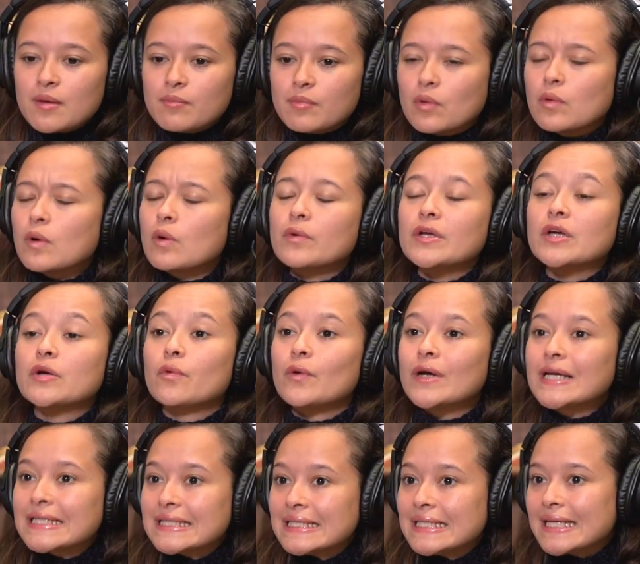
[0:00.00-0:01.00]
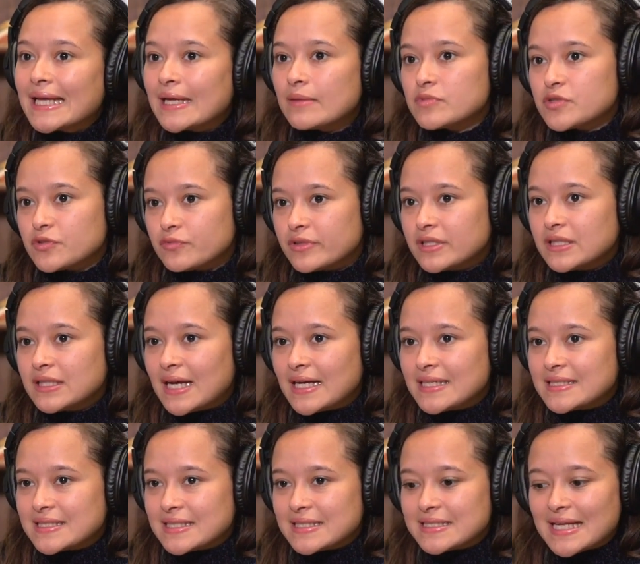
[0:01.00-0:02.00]
But what we quickly came to
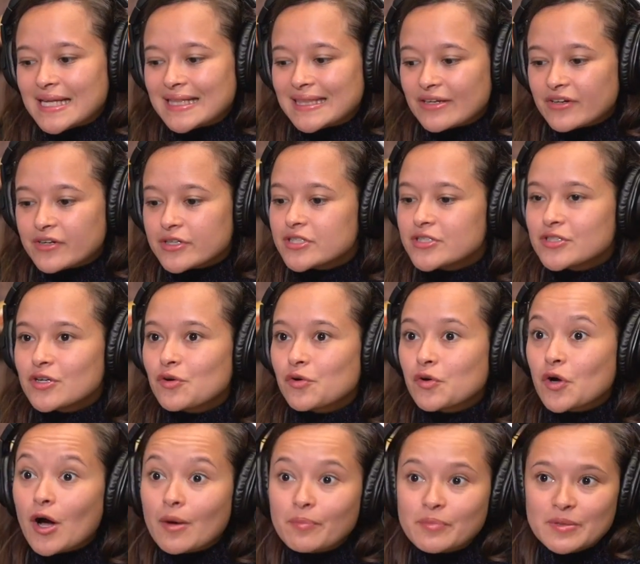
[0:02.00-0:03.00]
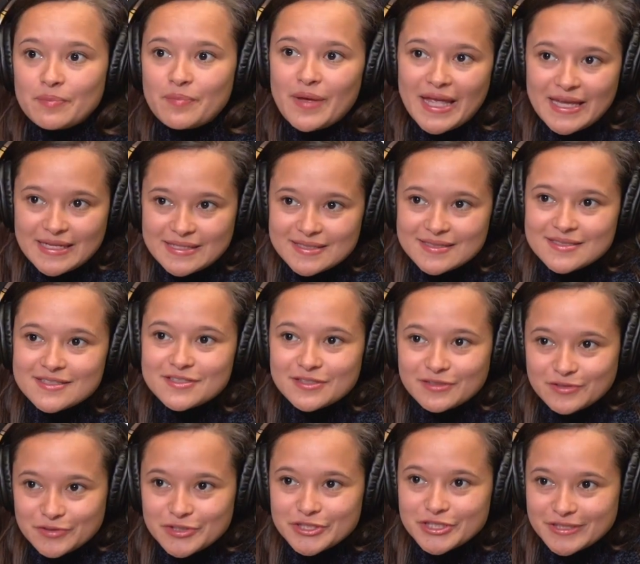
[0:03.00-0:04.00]
realize is that there is no copy-paste
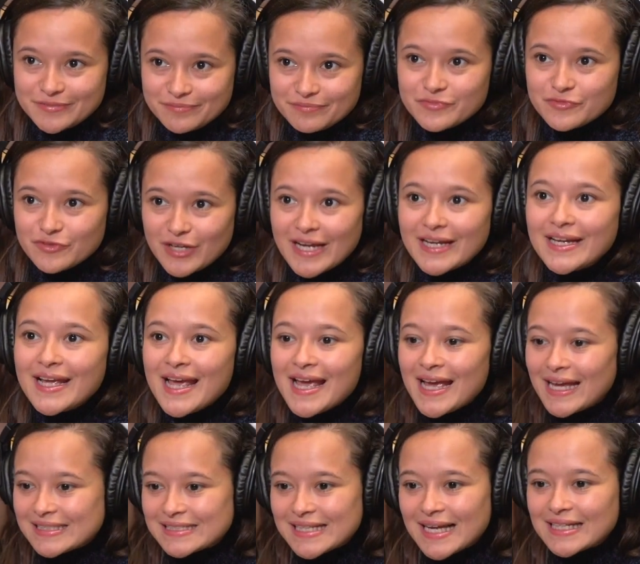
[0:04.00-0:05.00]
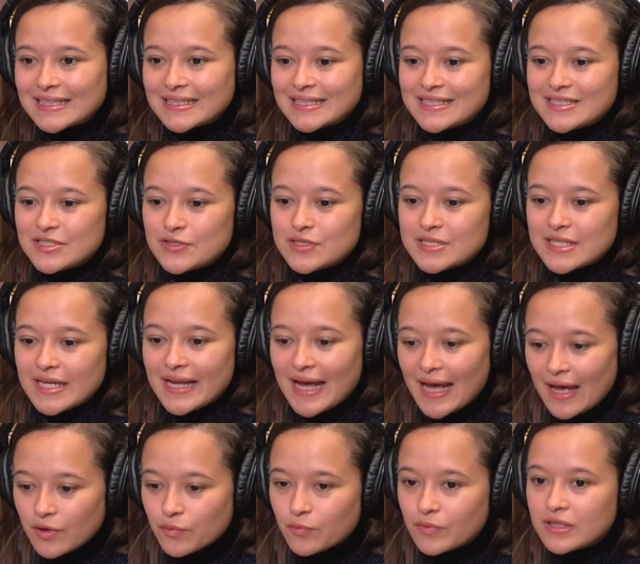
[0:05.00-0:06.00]
solution, right? Exactly as you said,
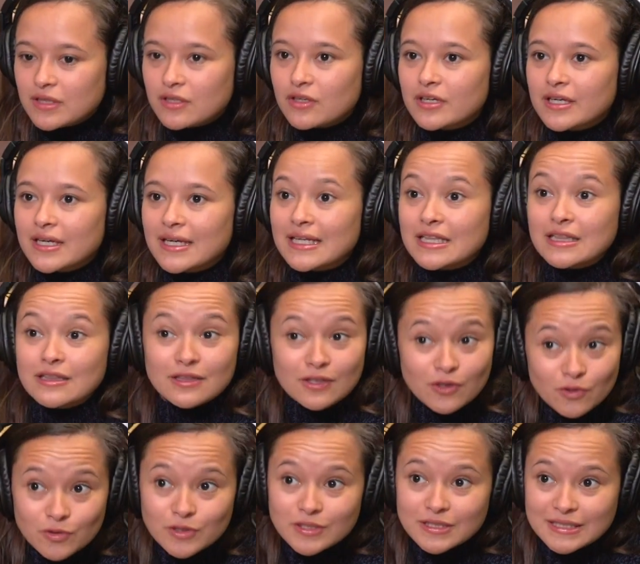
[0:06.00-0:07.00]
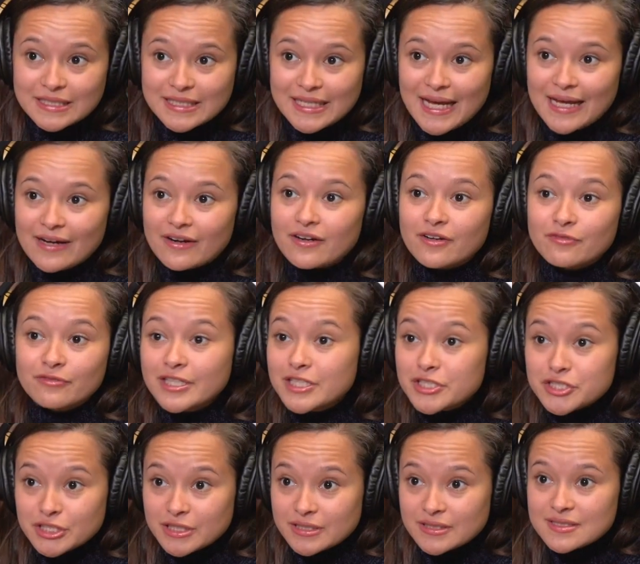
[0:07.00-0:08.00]
how do we look locally at our
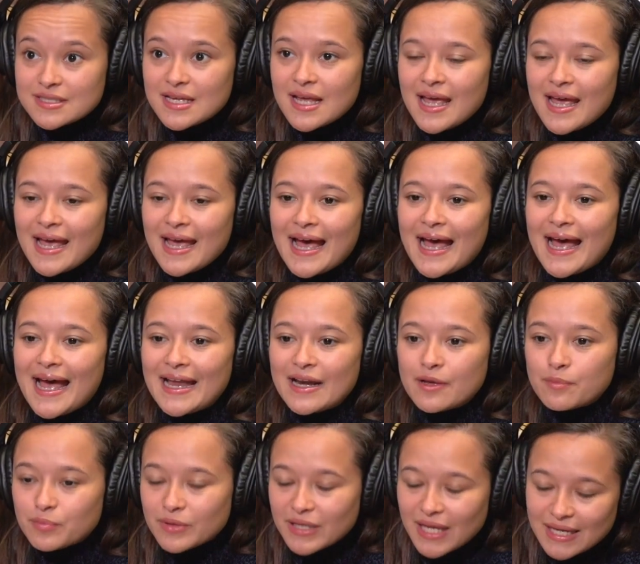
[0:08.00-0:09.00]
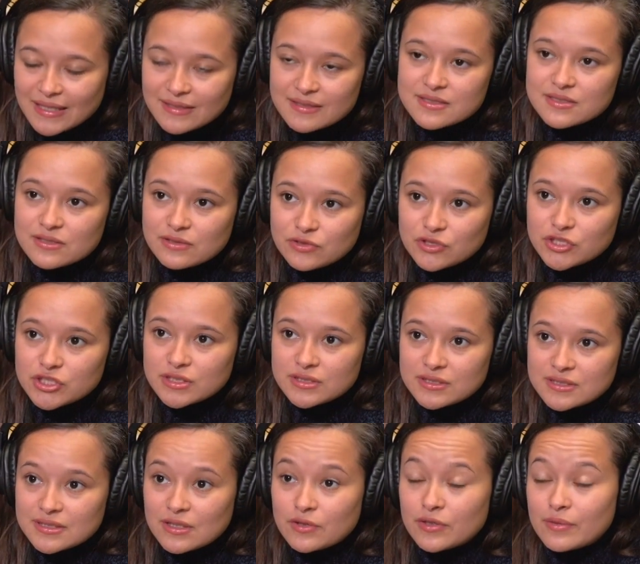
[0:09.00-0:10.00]
regions and apply the
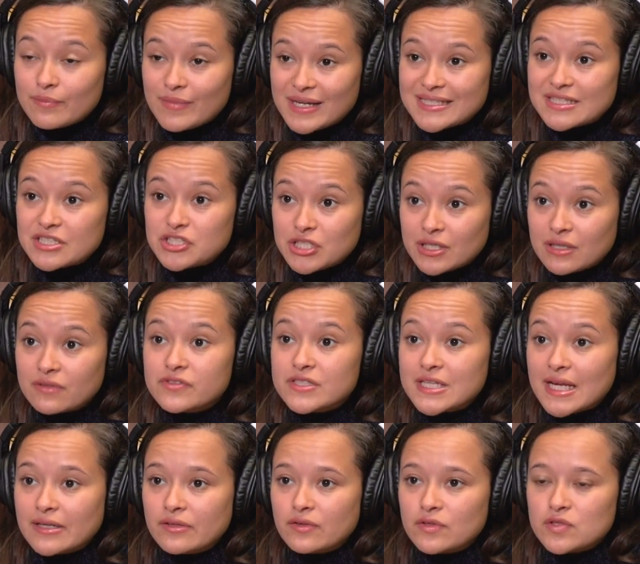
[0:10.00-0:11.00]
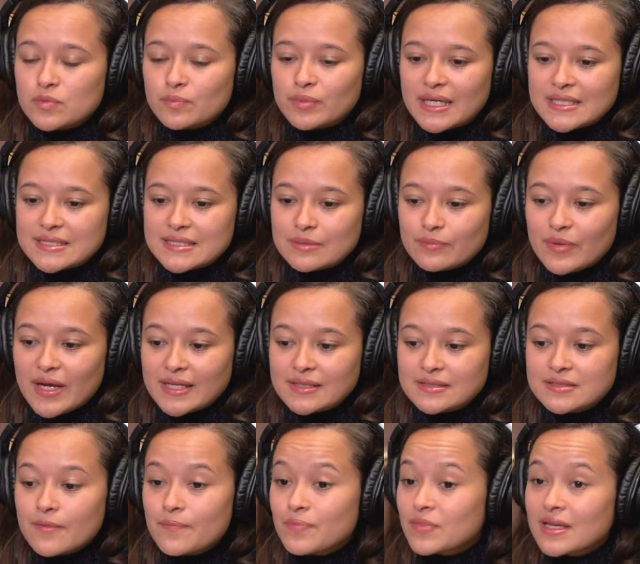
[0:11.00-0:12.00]
solutions or the messaging of saying no to plastic
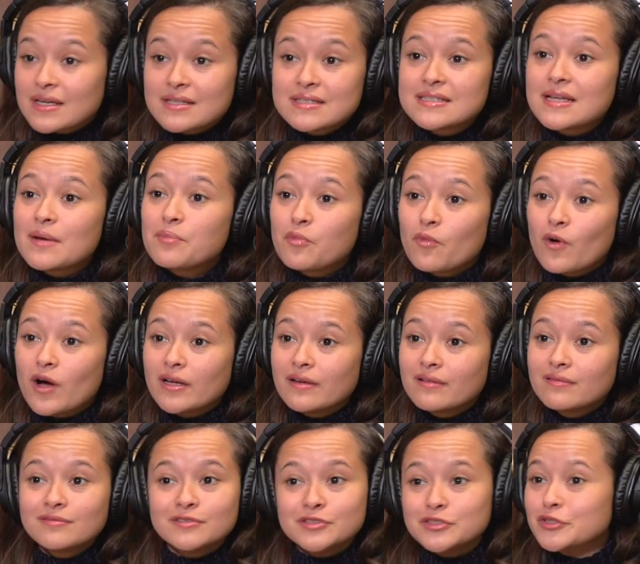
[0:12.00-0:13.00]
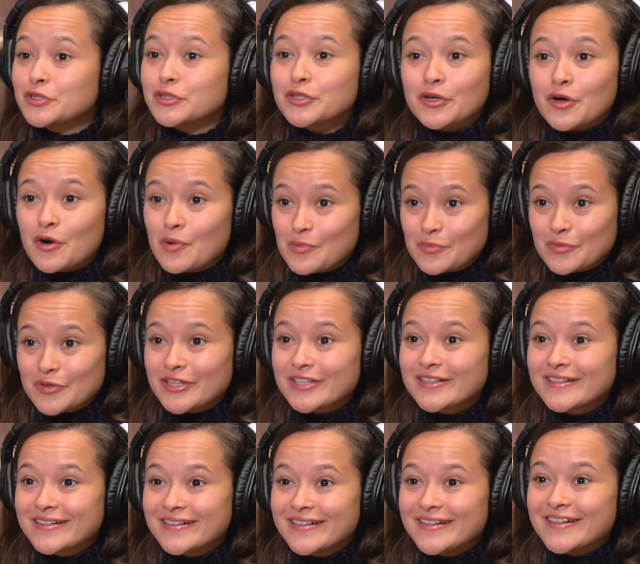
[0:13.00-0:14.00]
bags? Step one, do your
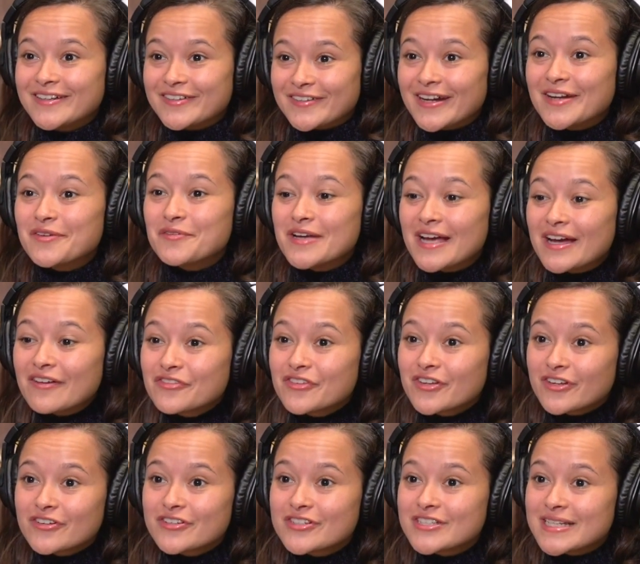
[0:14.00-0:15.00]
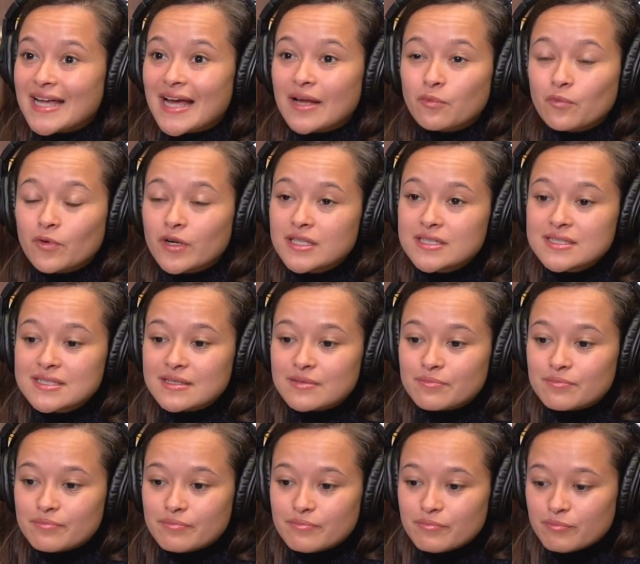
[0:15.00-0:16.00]
homework, right? We have to understand what is
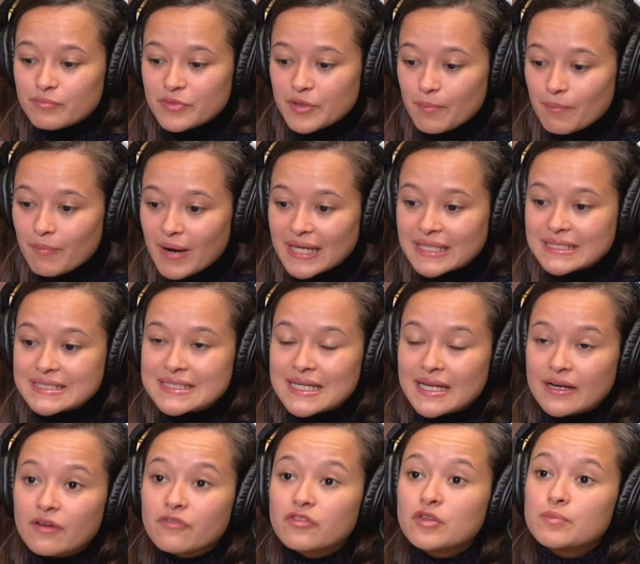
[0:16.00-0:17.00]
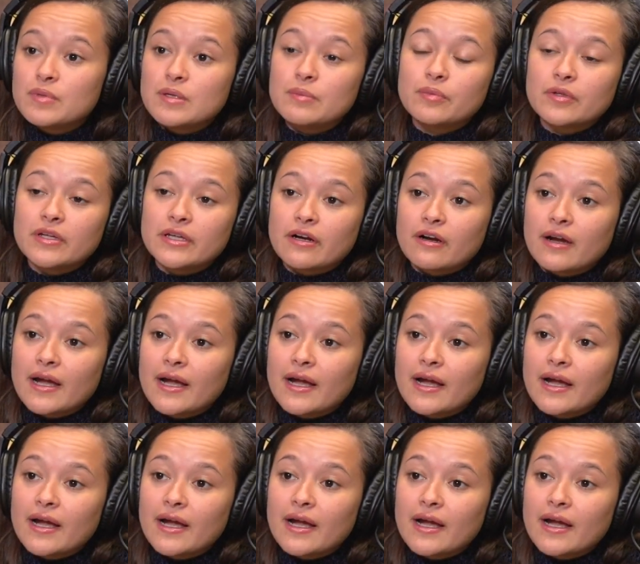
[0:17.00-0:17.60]
the mindset of the people in our